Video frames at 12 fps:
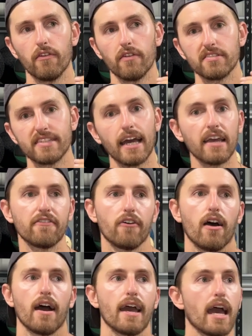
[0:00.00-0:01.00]
say if
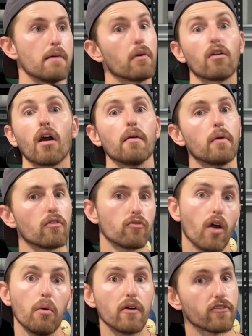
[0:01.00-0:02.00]
I'm a
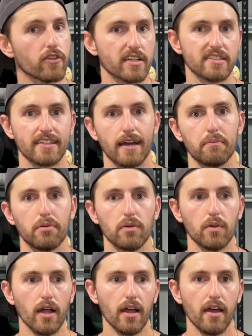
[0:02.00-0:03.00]
rower, for example,